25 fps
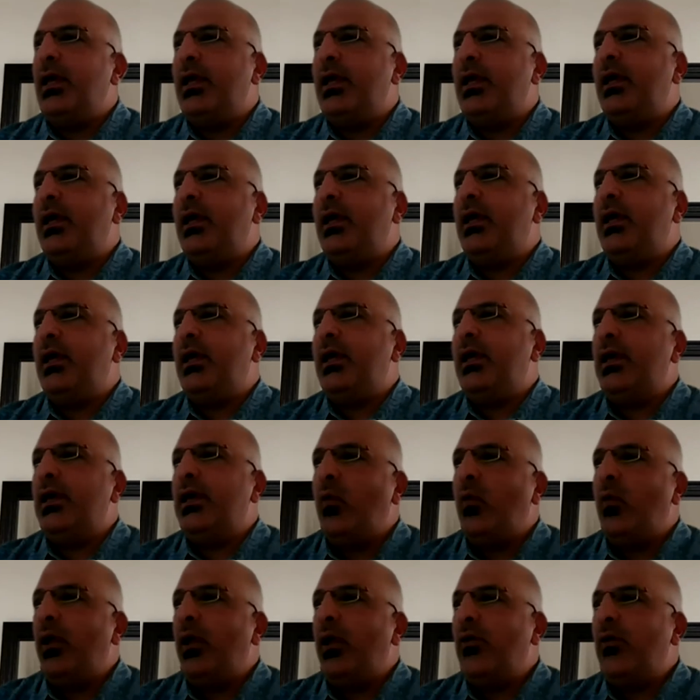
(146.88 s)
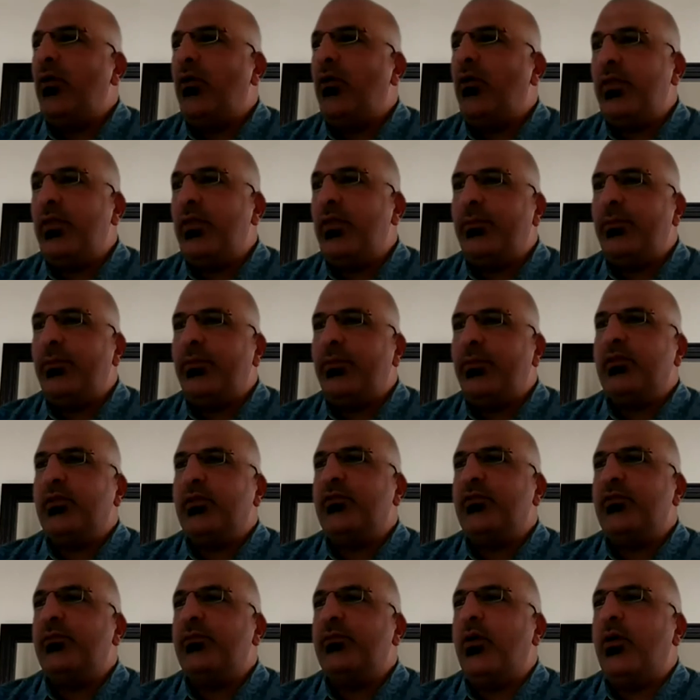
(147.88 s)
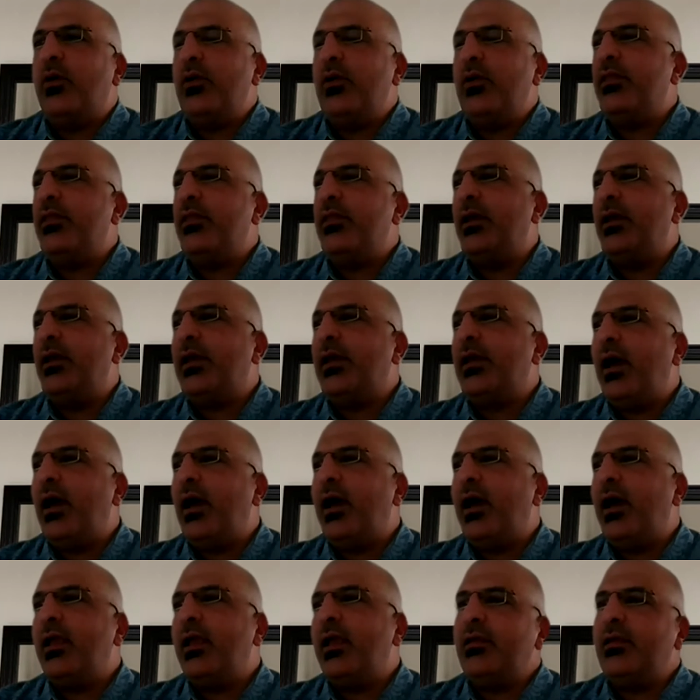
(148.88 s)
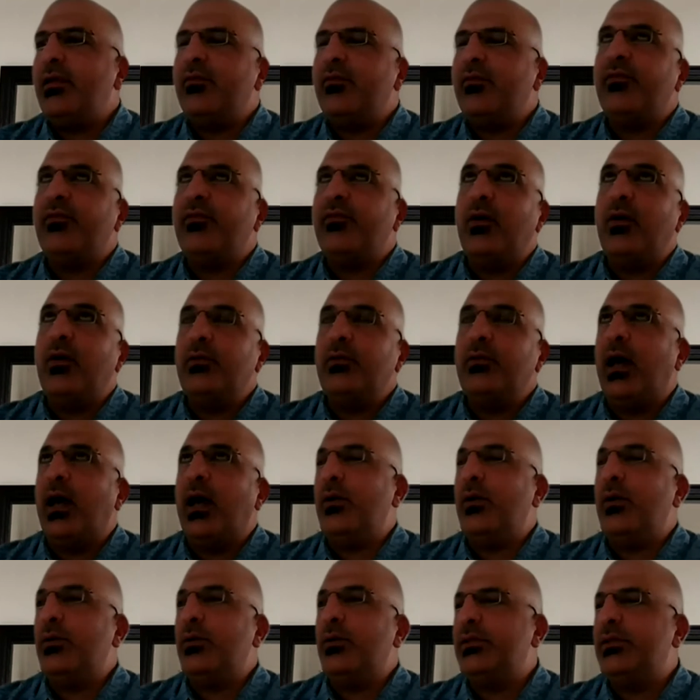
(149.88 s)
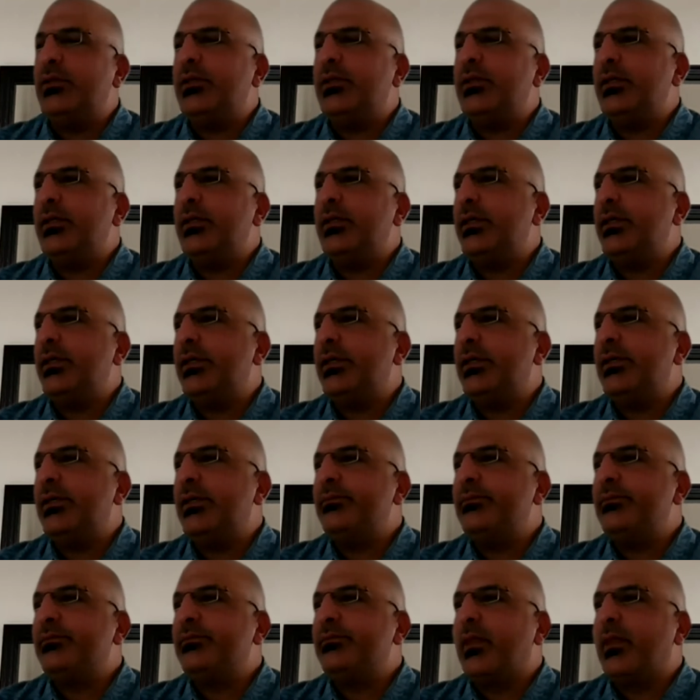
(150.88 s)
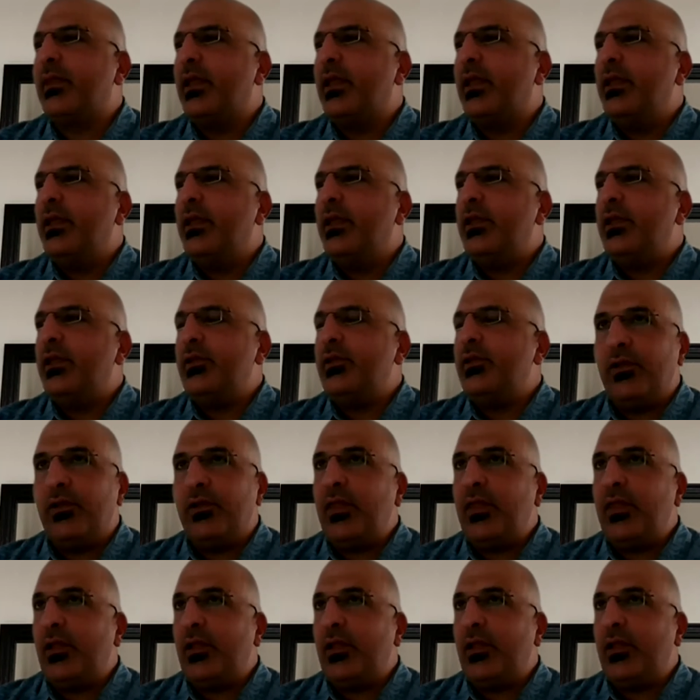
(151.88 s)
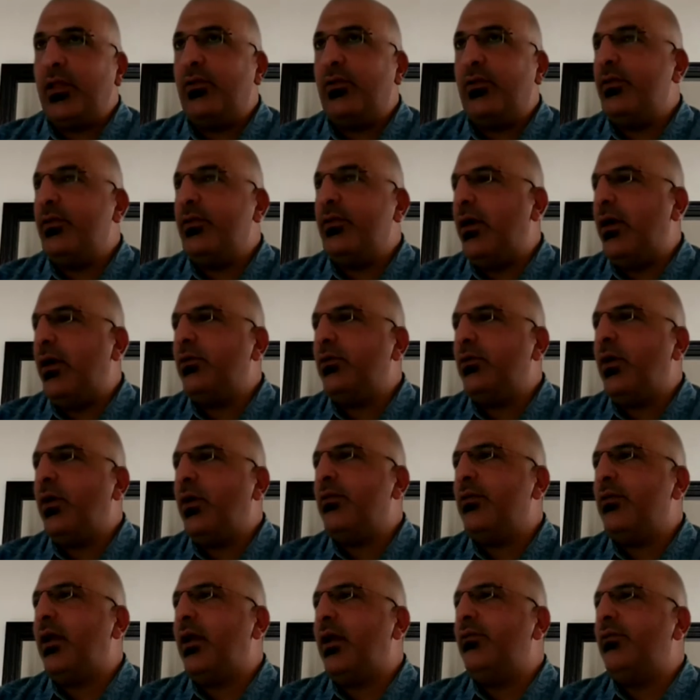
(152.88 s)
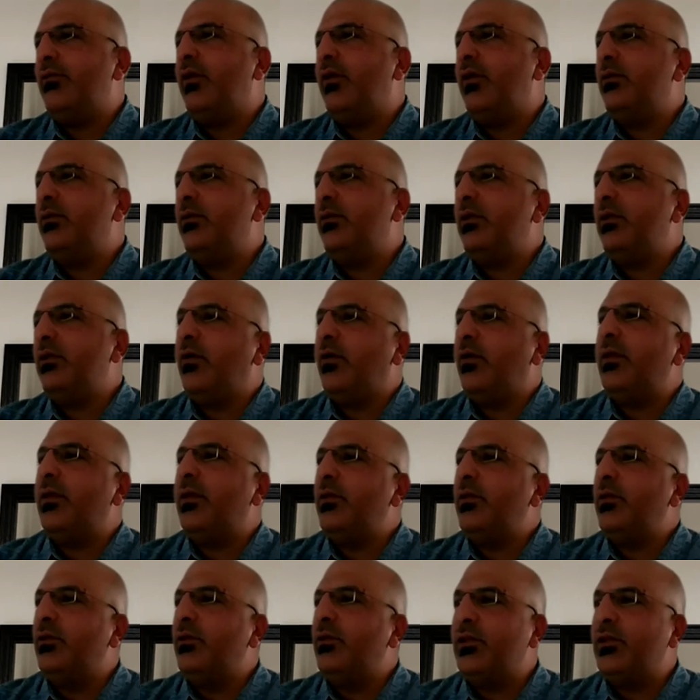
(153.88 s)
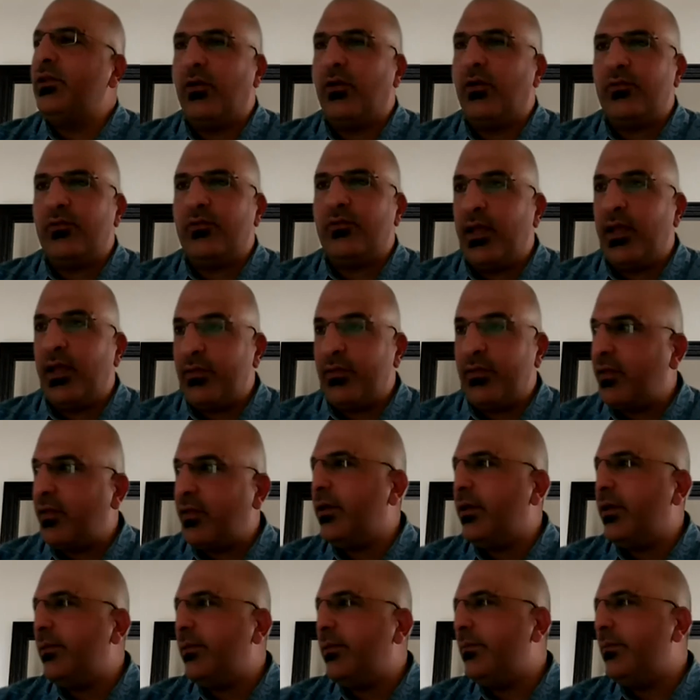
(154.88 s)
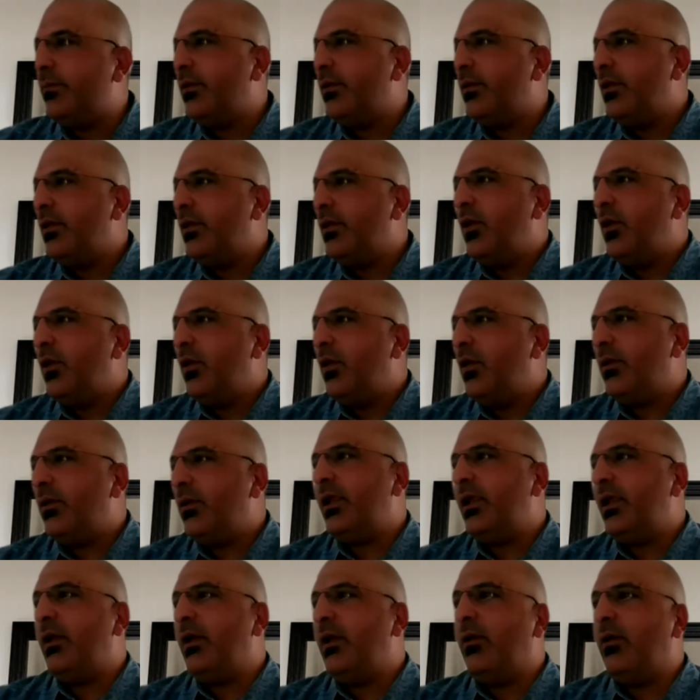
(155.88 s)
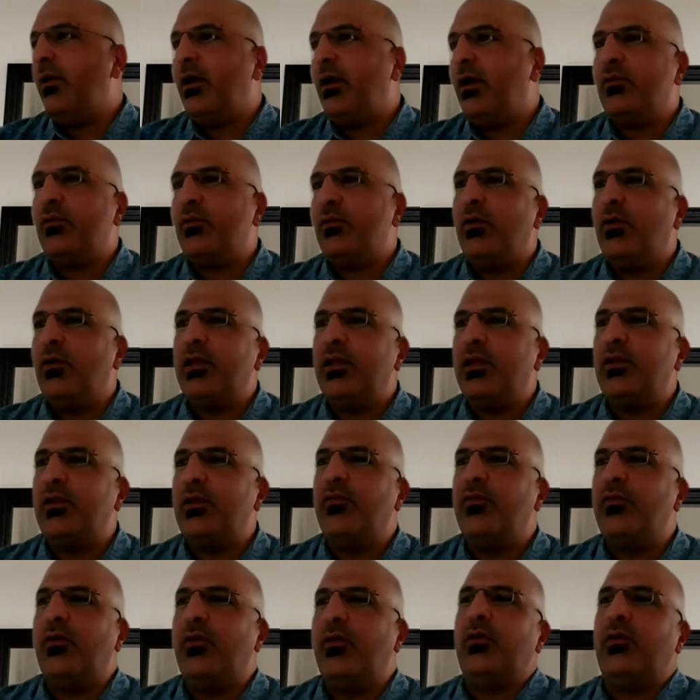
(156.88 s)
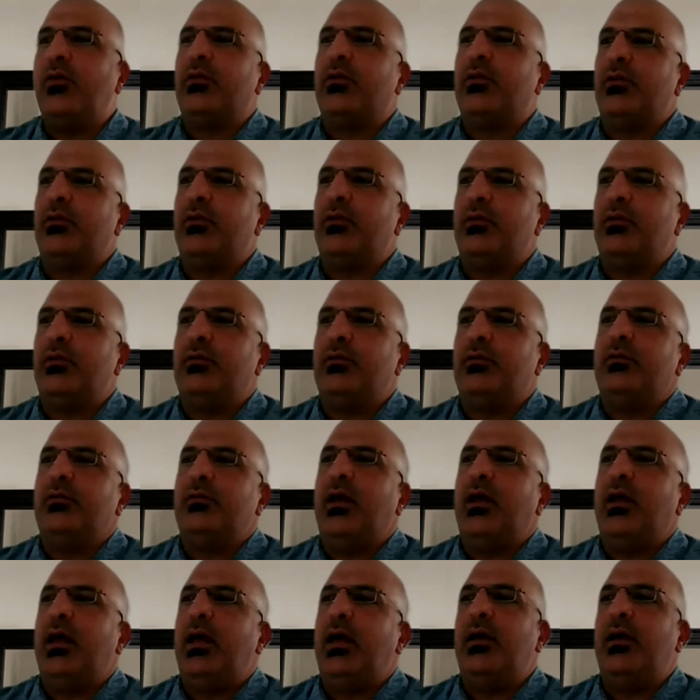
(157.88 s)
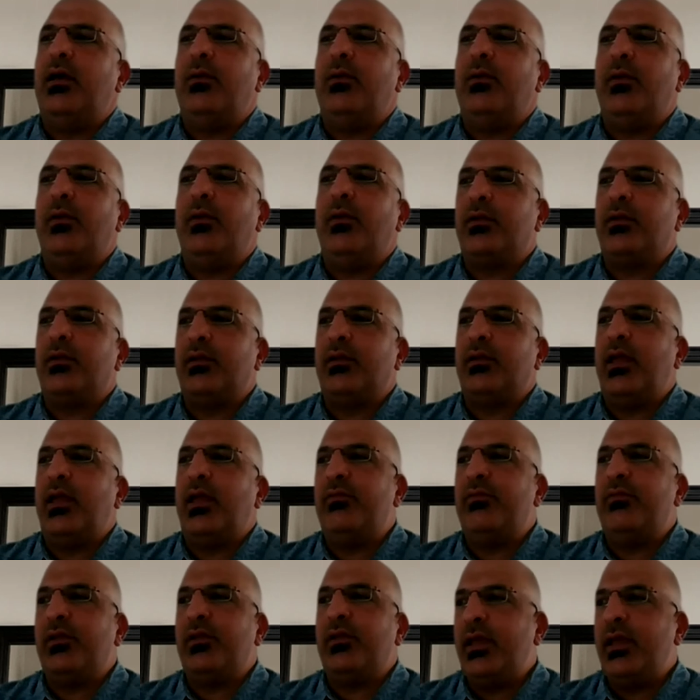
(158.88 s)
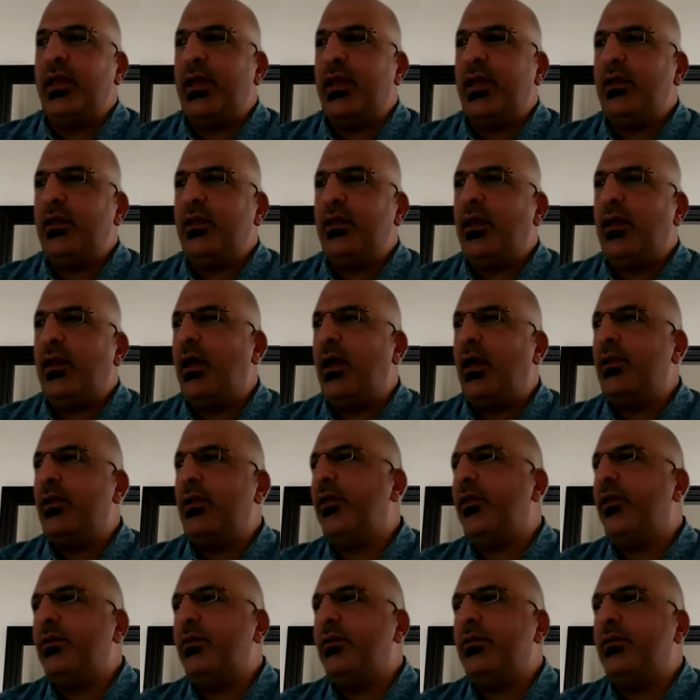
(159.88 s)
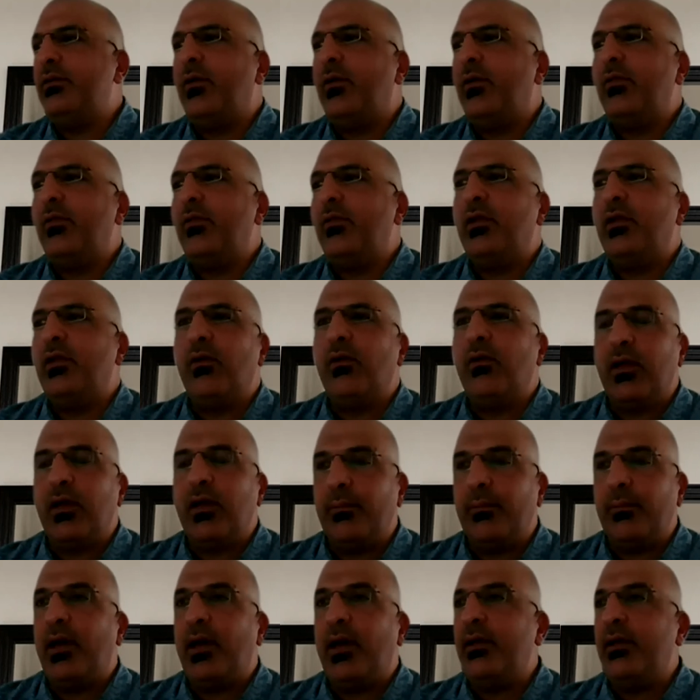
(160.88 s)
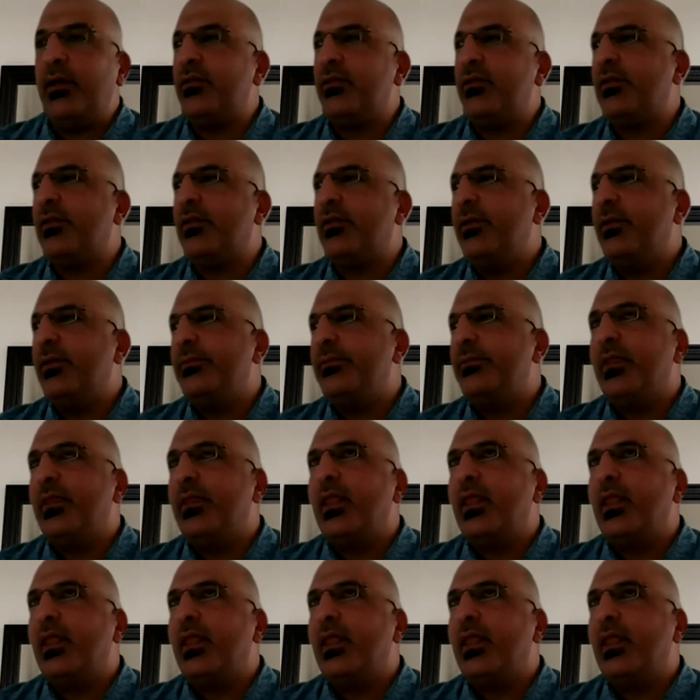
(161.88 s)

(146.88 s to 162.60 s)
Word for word: uh, one of the positive positive points that i found out uh, during the lockdown was i found out the beauty of my suburb when i was walking for an hour every day and found out the local parks.